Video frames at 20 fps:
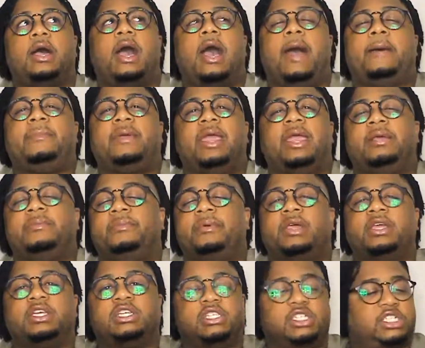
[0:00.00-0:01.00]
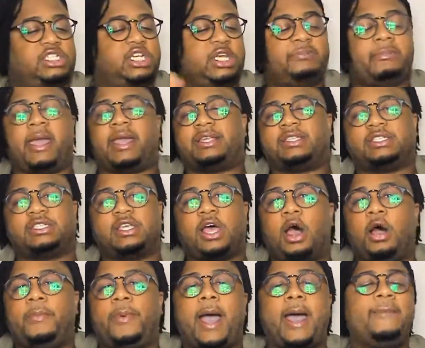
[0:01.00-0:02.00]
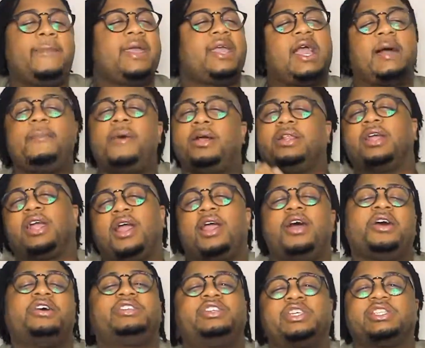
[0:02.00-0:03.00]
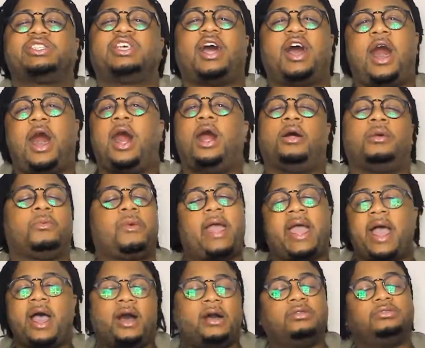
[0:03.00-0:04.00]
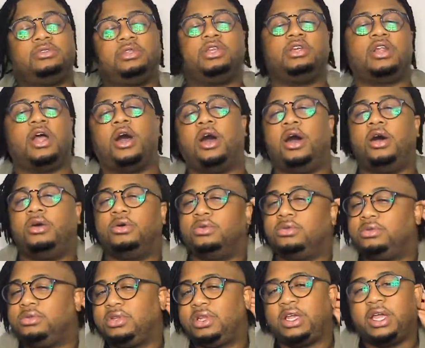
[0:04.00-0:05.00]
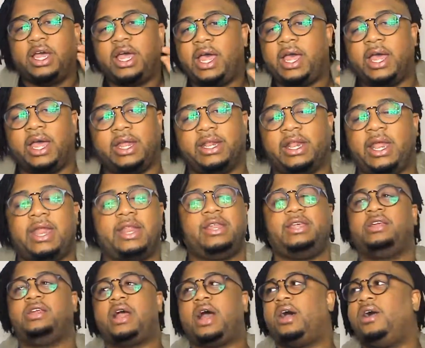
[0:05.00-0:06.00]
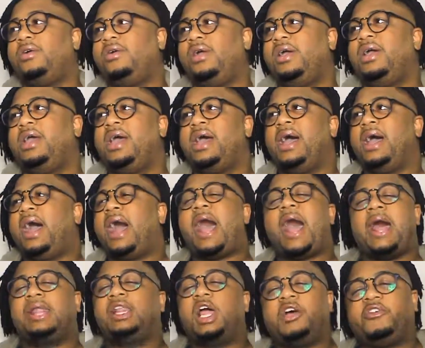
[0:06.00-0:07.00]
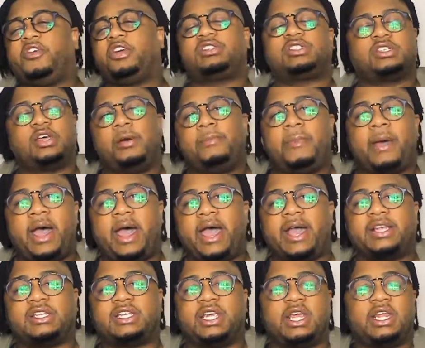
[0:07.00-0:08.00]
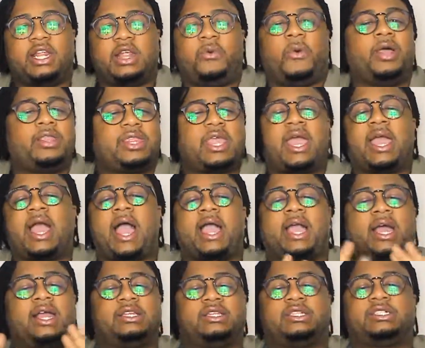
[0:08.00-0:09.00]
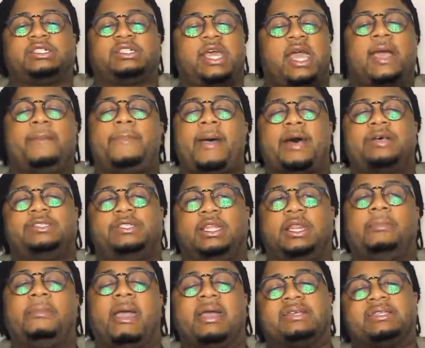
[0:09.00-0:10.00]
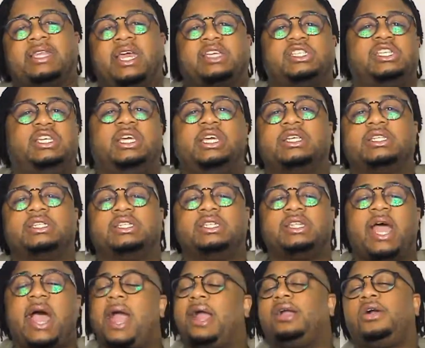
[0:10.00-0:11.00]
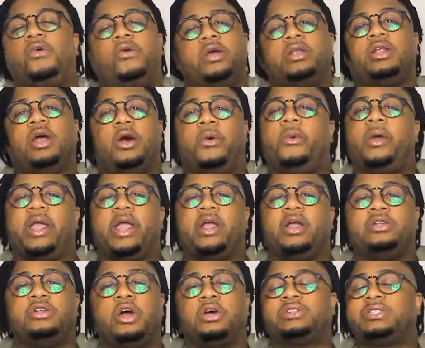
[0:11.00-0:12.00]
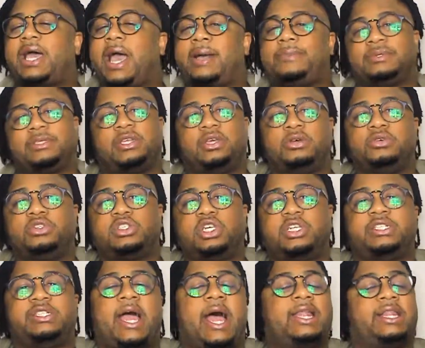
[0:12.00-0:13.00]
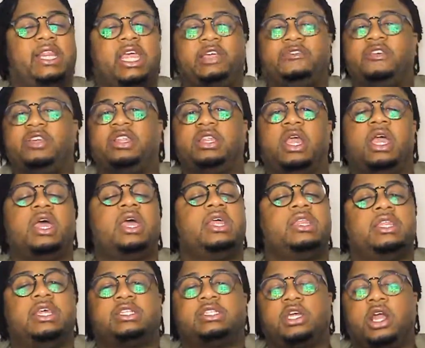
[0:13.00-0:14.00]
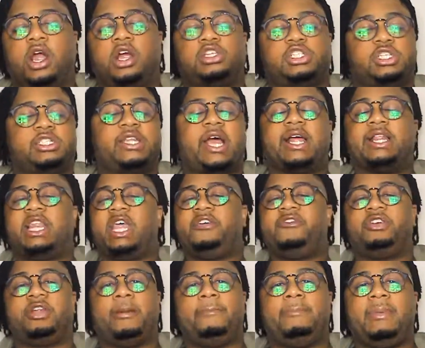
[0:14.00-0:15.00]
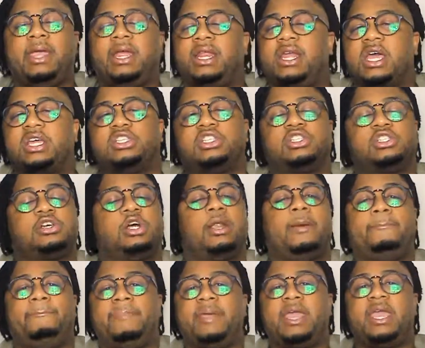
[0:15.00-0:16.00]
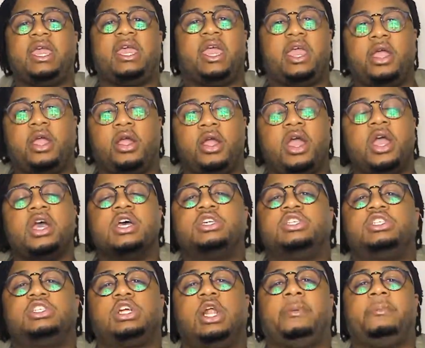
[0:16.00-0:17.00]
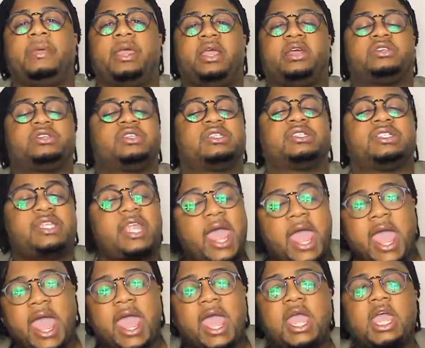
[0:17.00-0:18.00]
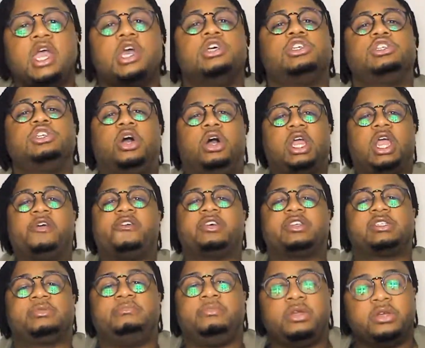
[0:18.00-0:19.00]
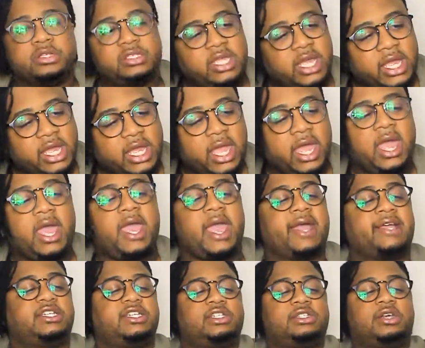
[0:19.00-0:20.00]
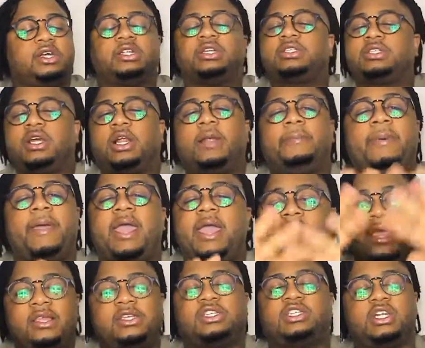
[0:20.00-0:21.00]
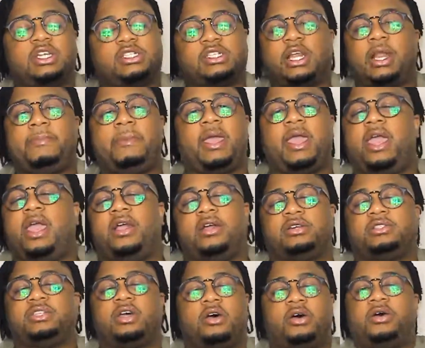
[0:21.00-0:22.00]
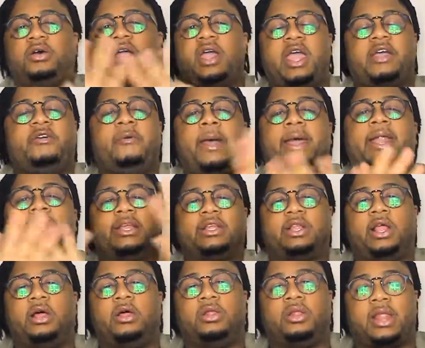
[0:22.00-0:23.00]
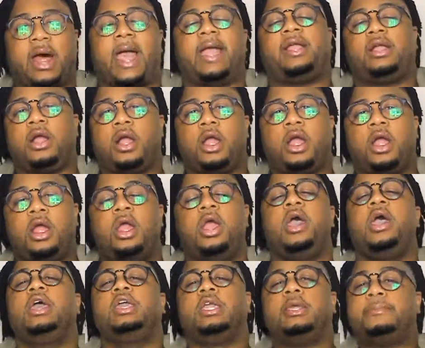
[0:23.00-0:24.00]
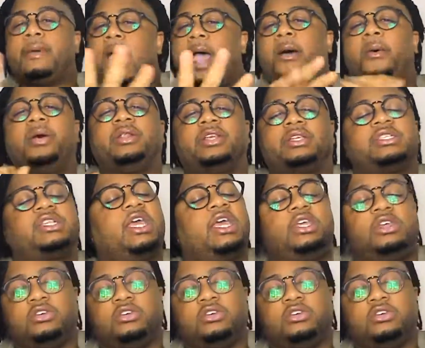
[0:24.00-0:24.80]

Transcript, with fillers: I mean, she makes soap. I mean, come on, the girl's just all around, you know, good. And, you know, I love her so much. And one thing I could just say about Zilla Banks that she is not going nowhere no time soon. She's not leaving this earth. She's not leaving the media. She's going to be here. She's going to be here to stay. She's going to give us music. And she's just going to be, she's just going to be here. So everybody that don't like her, you might as well just get